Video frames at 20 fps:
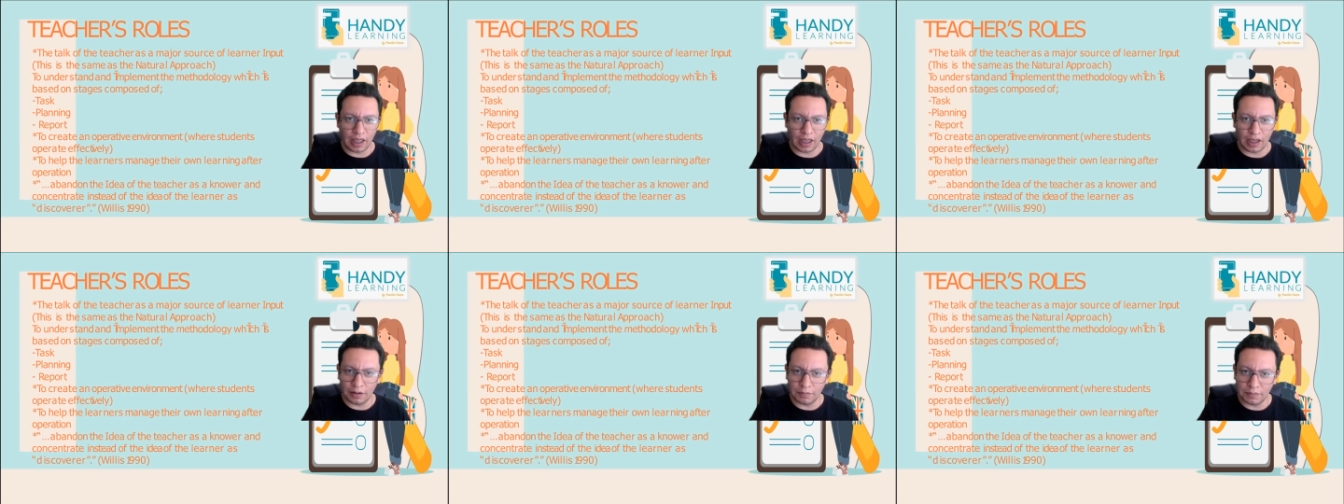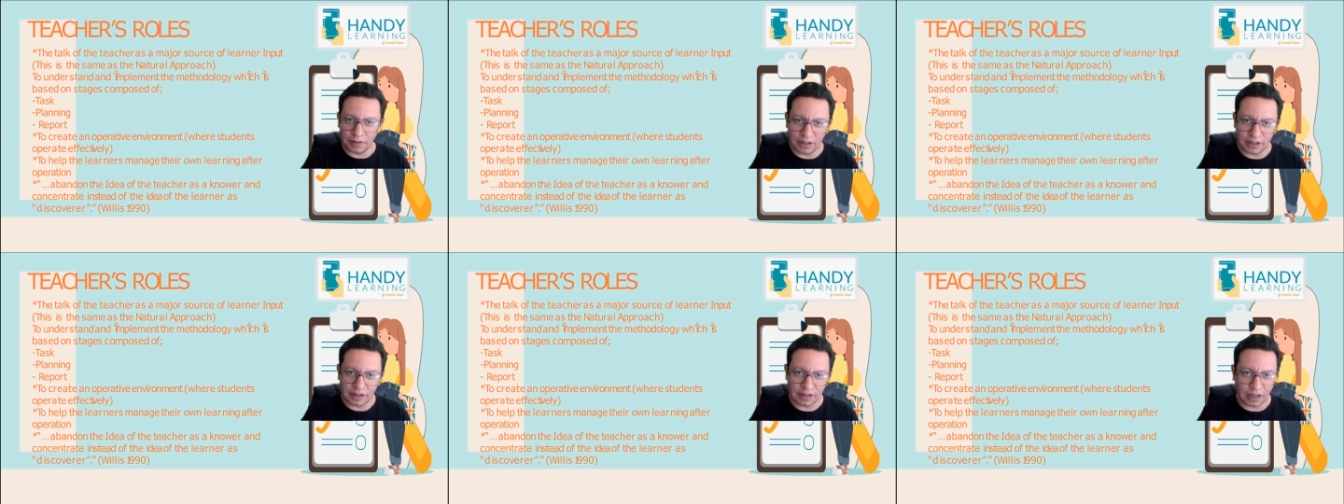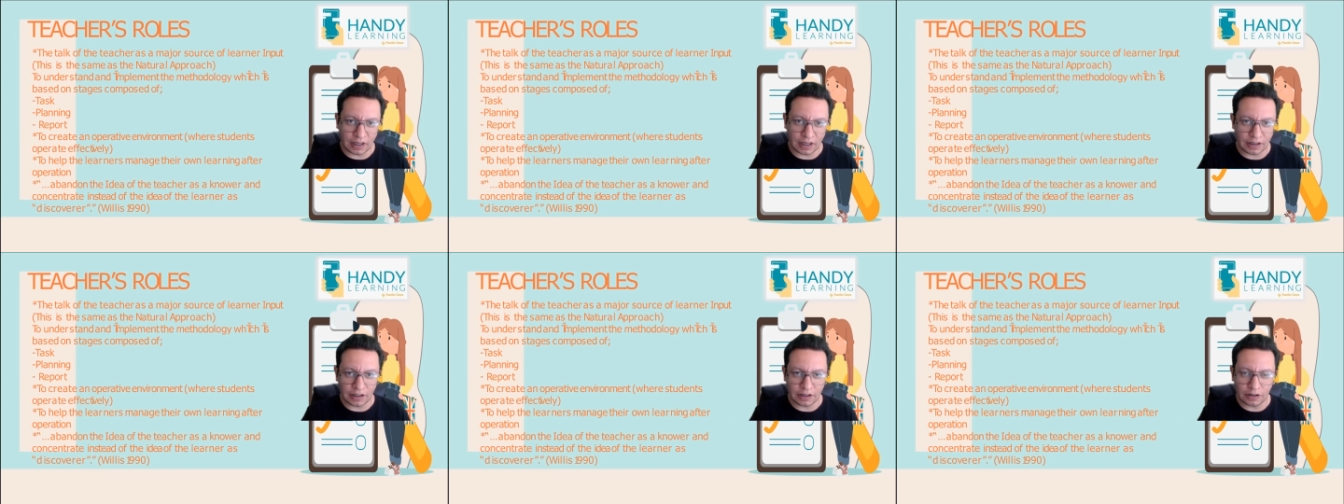elements
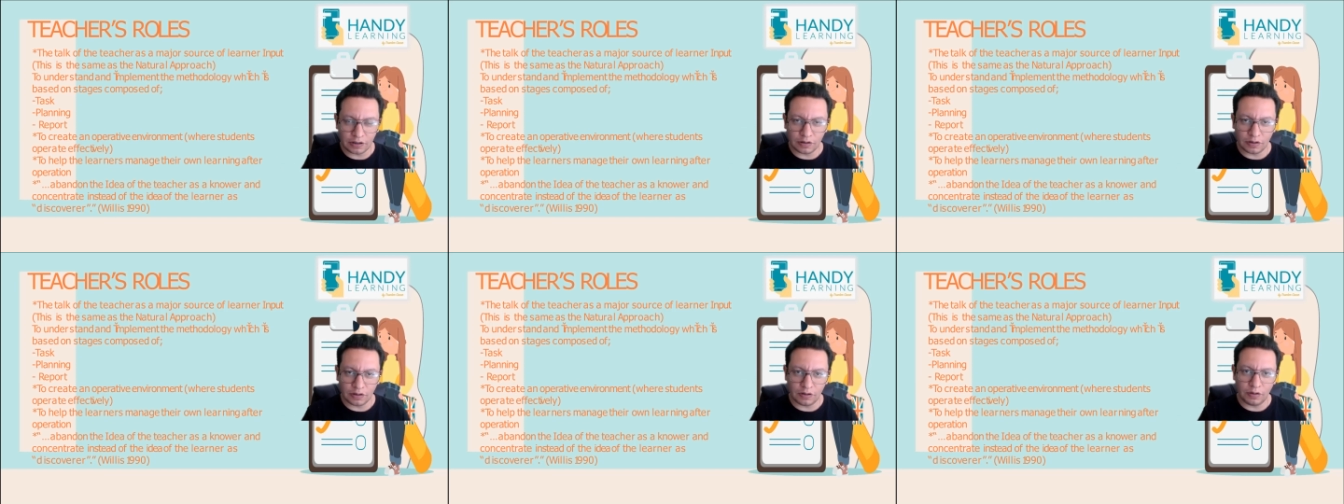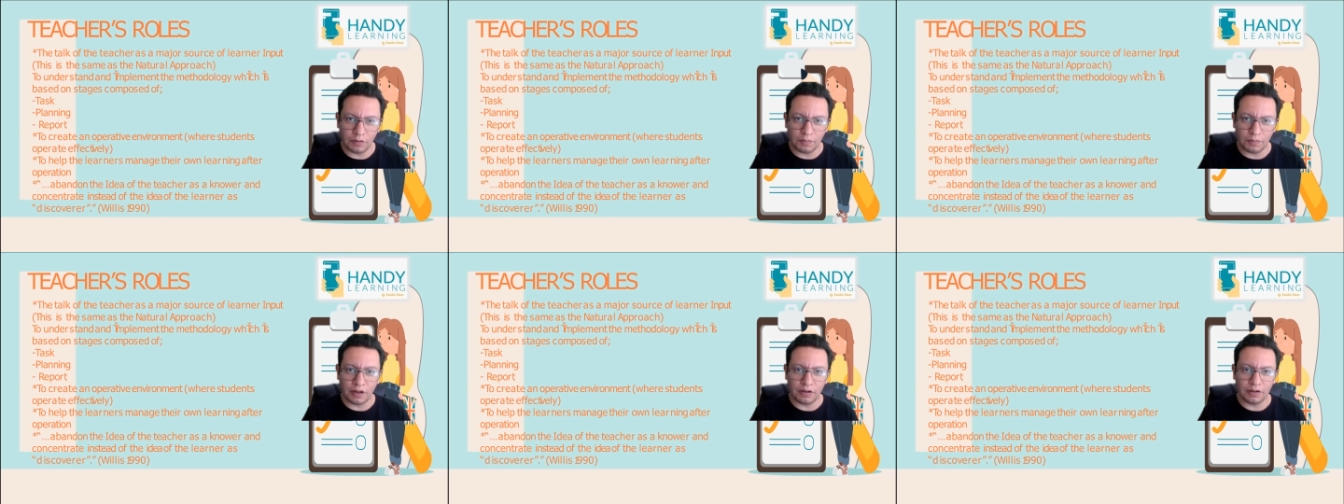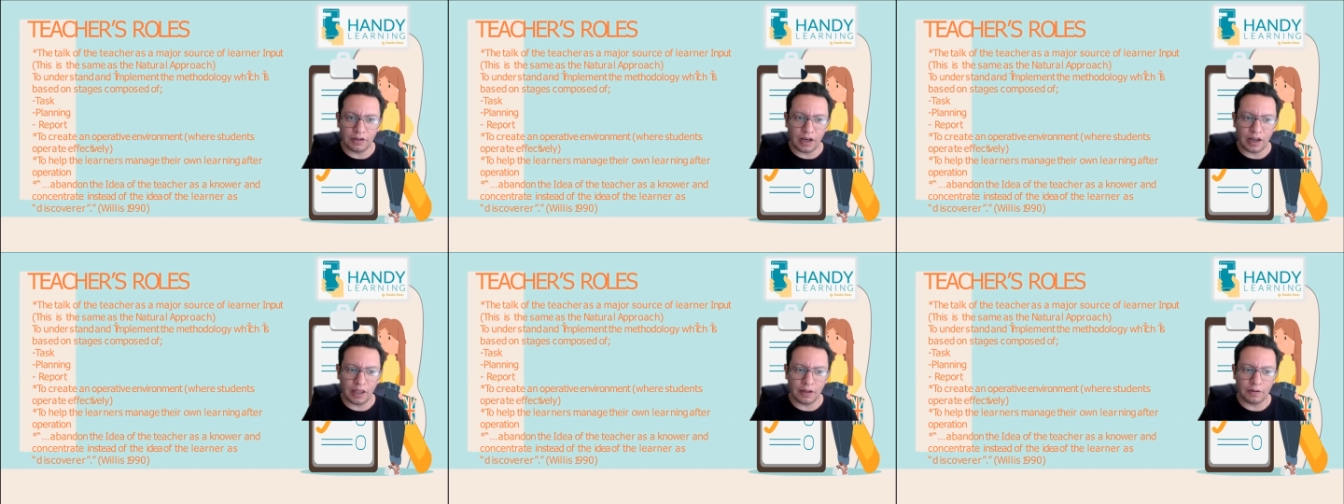they need to know
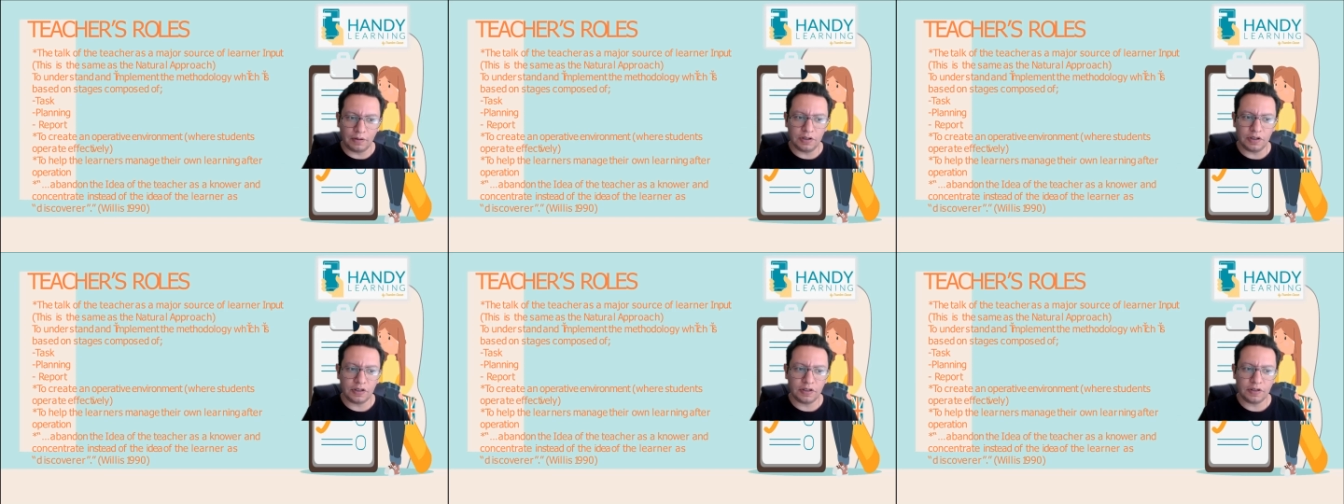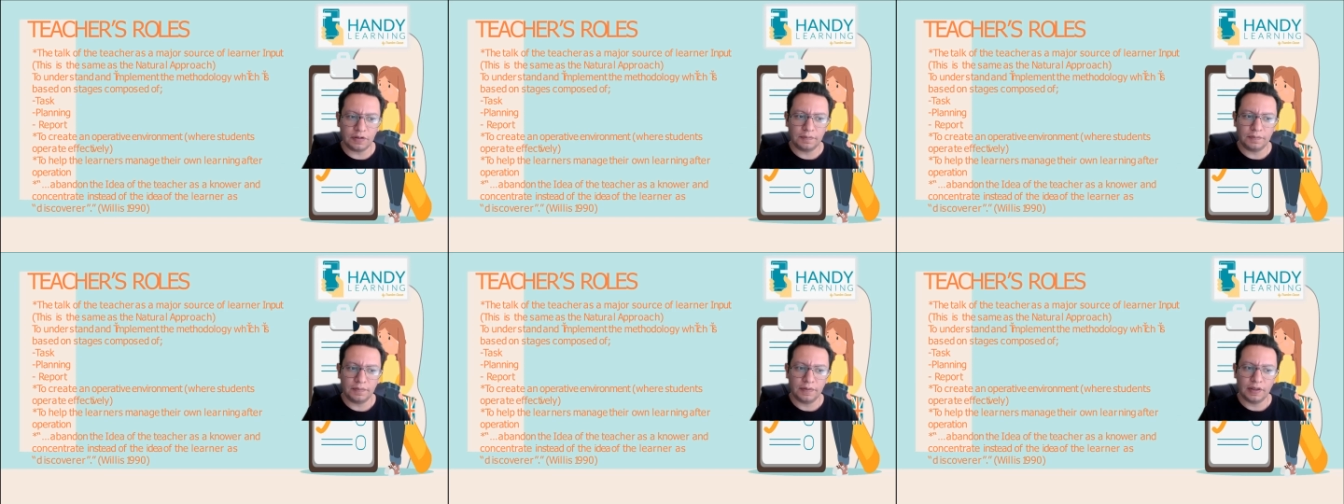about the language.